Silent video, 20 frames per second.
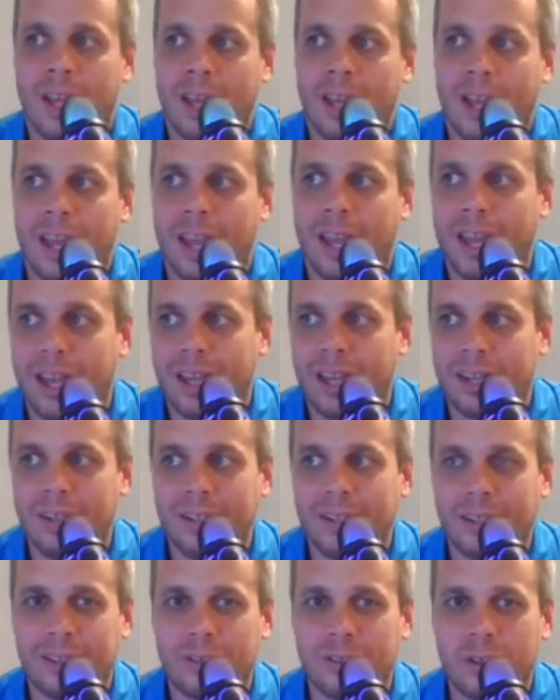And
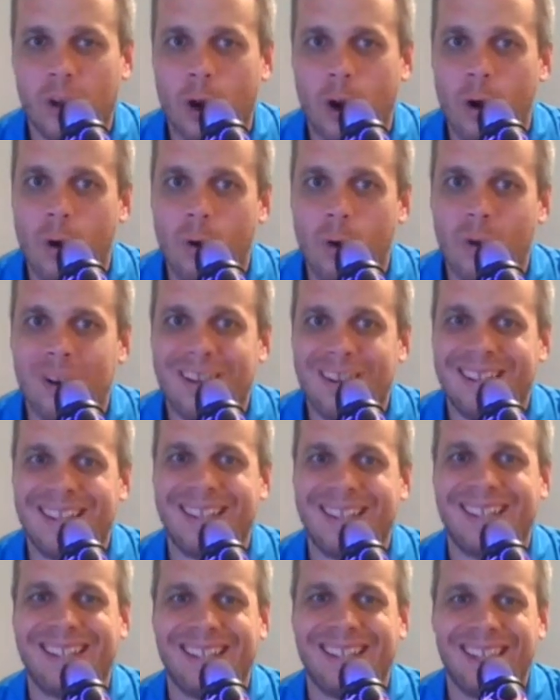so
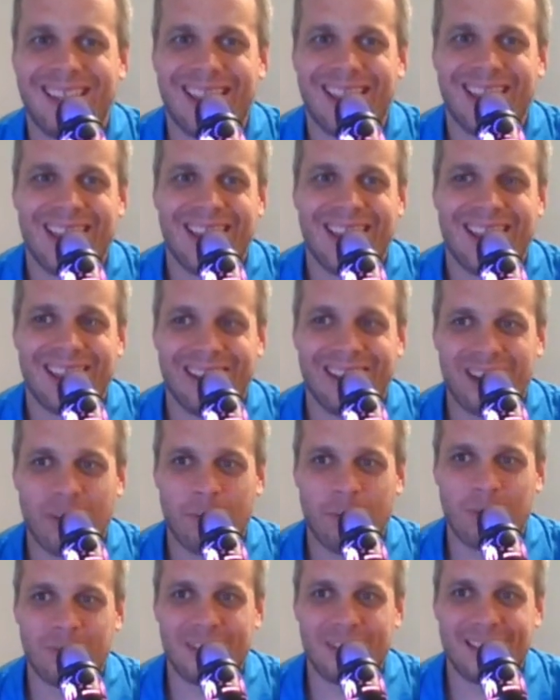in
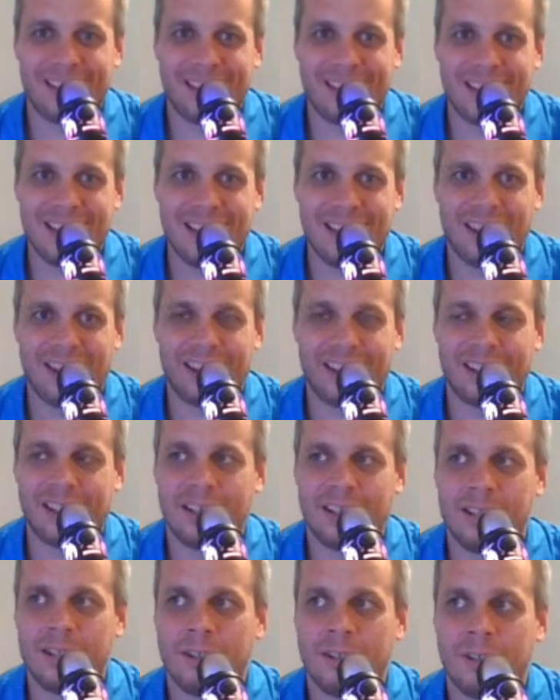MMT, like,
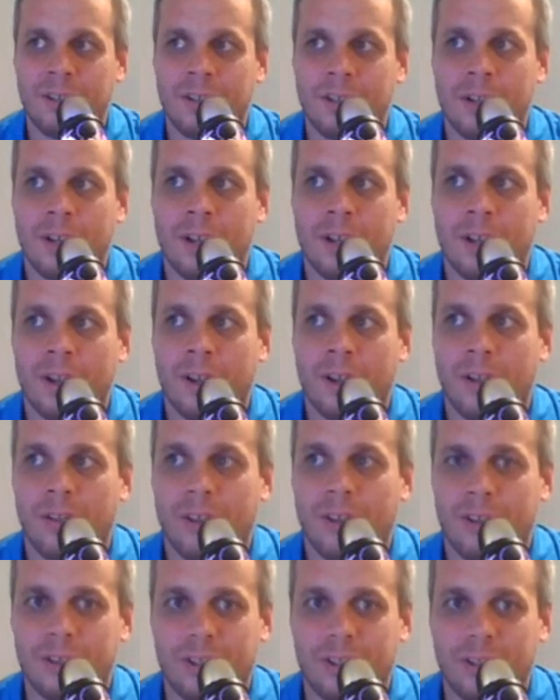
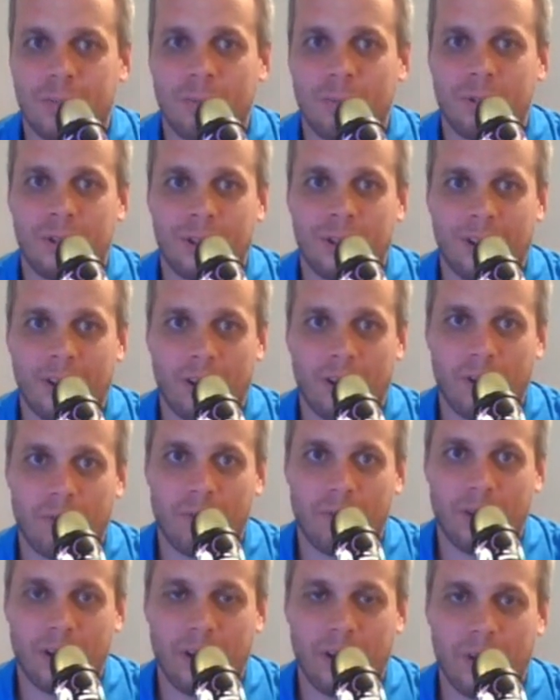there's this particular
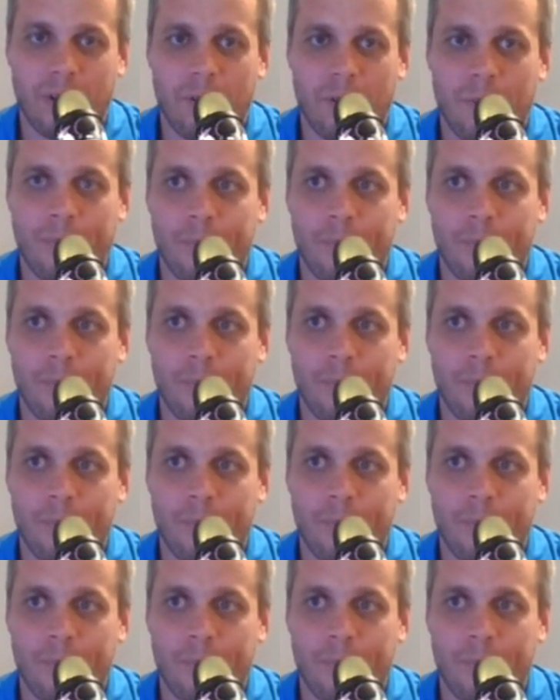video.